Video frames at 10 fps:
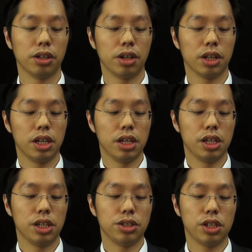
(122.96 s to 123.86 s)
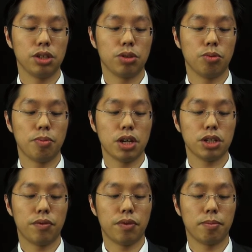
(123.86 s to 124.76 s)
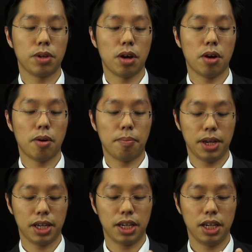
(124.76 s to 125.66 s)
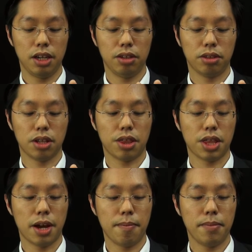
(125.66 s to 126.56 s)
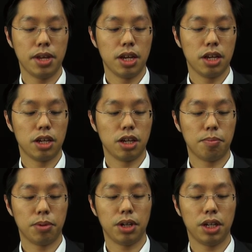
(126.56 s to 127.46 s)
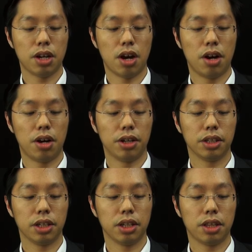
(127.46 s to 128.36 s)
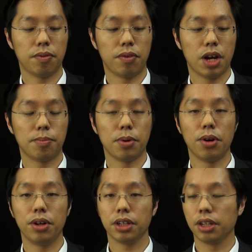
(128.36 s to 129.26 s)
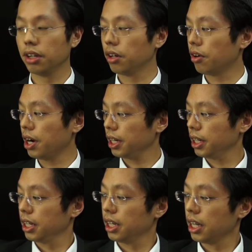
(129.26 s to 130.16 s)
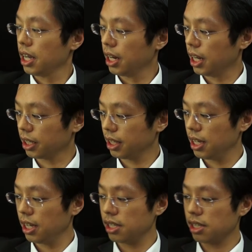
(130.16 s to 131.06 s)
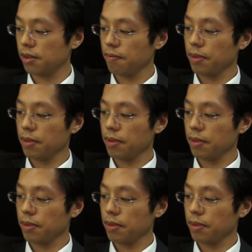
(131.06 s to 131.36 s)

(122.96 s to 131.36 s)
not is just to measure from your pinky to the thumb. You put it on the fretboard, alright, like this,